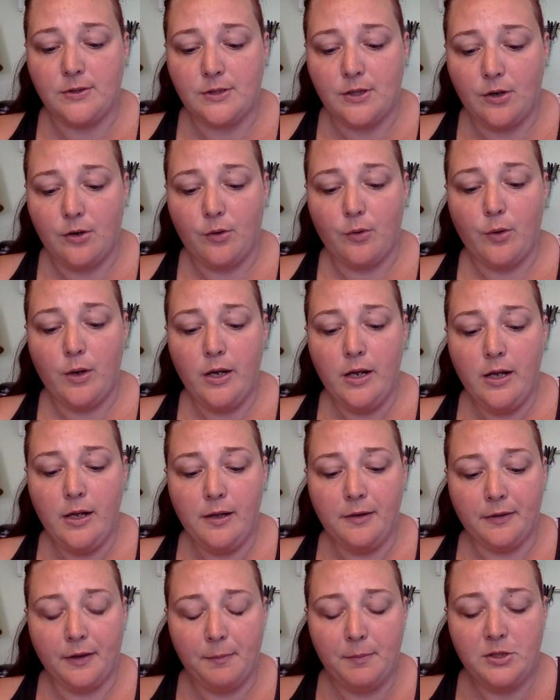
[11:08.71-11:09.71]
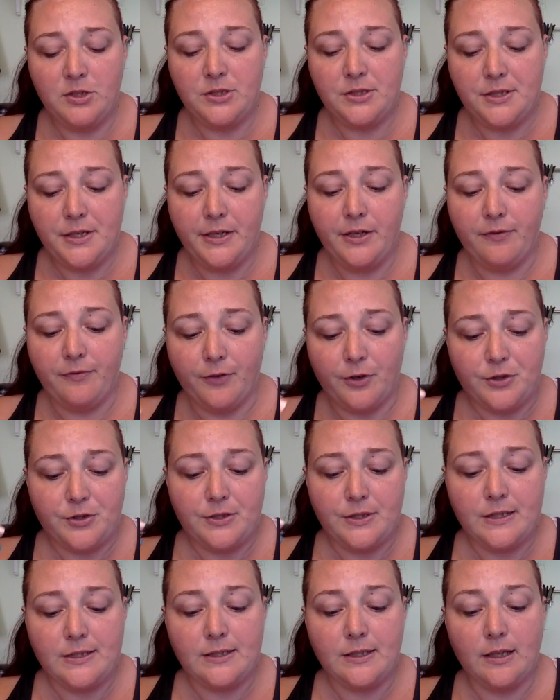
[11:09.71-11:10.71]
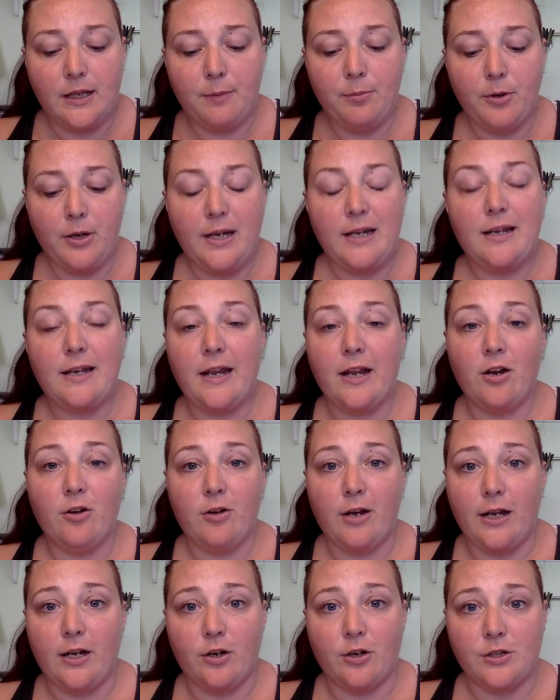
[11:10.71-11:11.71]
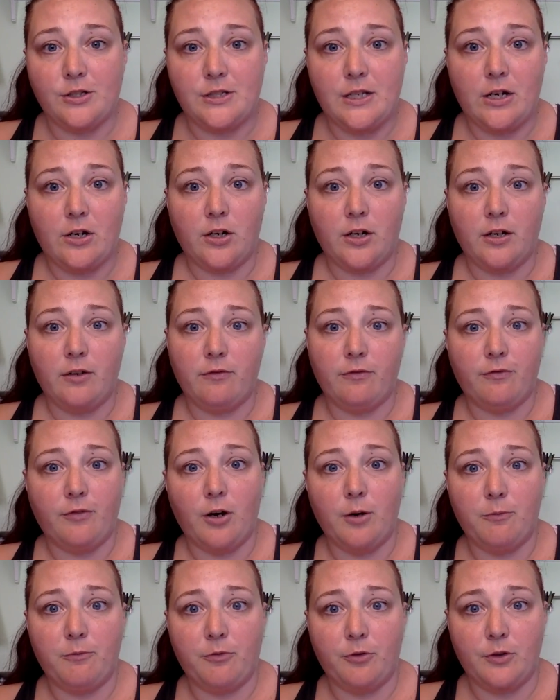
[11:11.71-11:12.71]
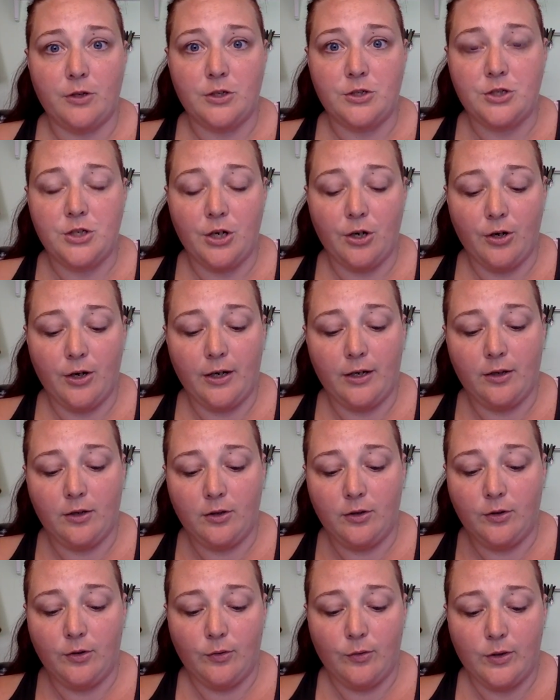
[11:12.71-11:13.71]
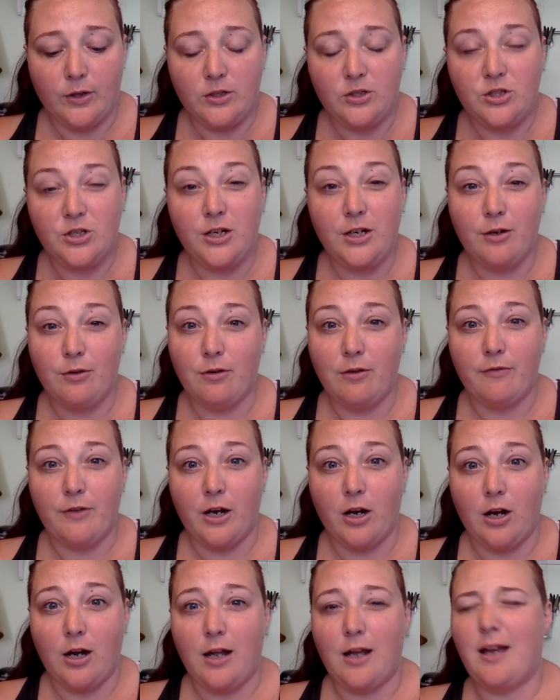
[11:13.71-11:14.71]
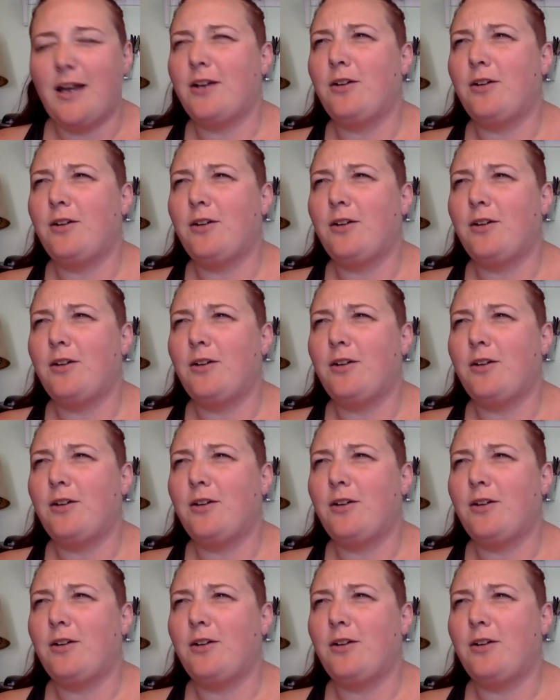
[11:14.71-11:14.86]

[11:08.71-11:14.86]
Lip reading: So let me just tell you first, the celebrity narrators that are confirmed for this year include Cheetah Rivera.